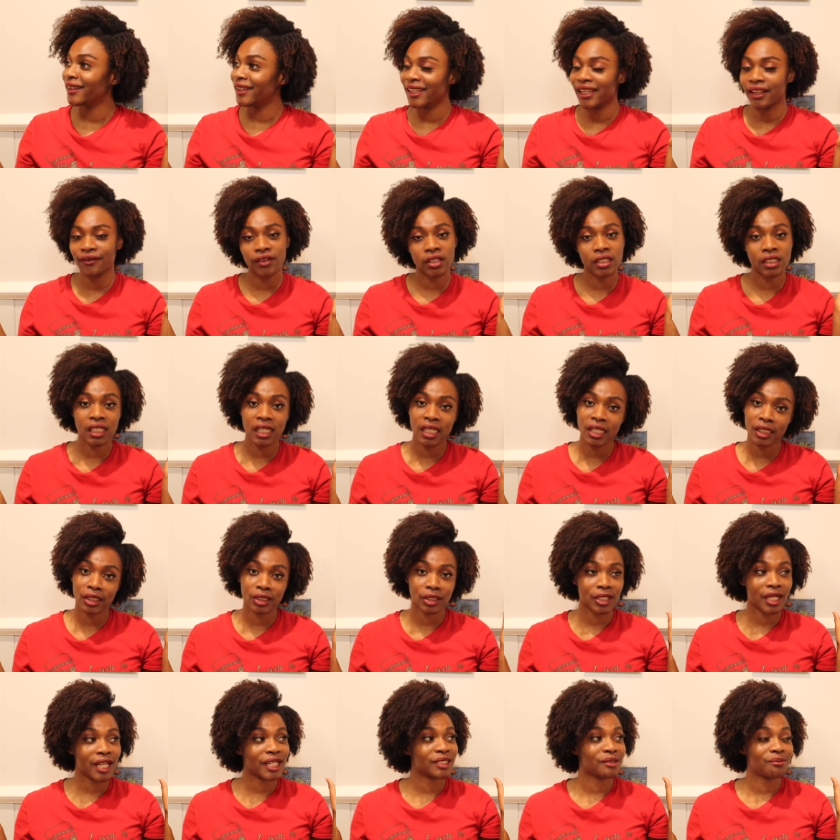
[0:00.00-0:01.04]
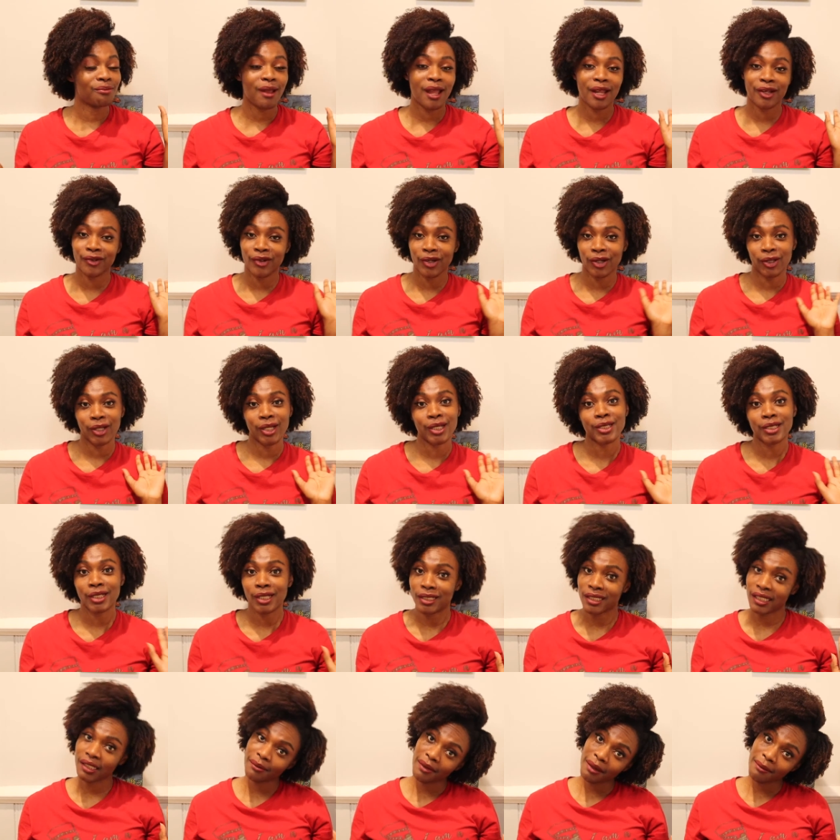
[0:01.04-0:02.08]
if you see this nice background, it's
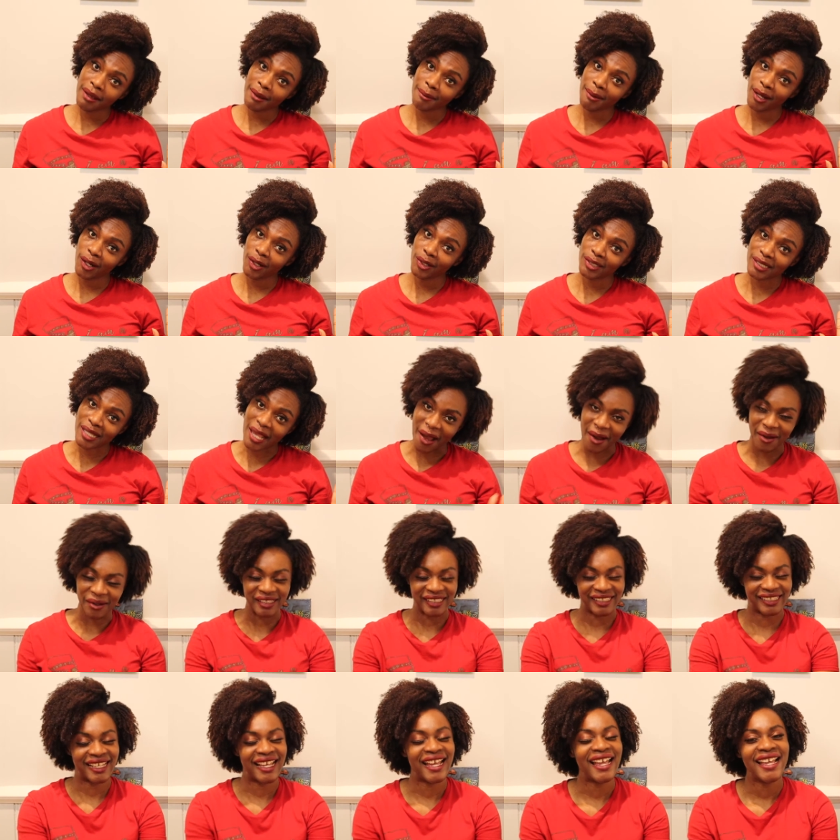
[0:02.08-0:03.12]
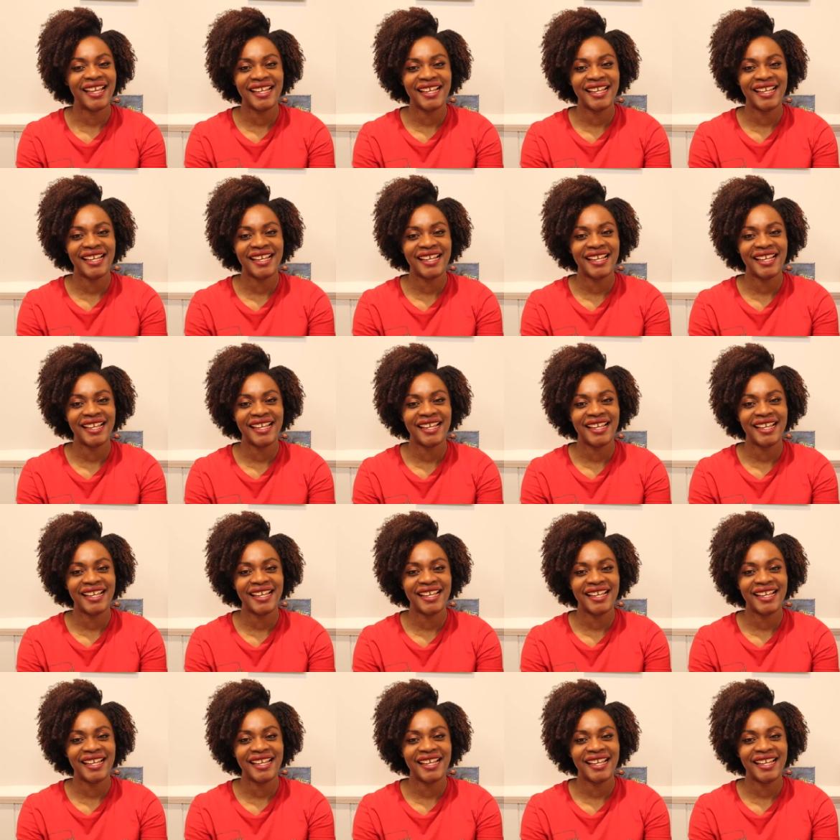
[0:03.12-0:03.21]
because I'm at my parents' house.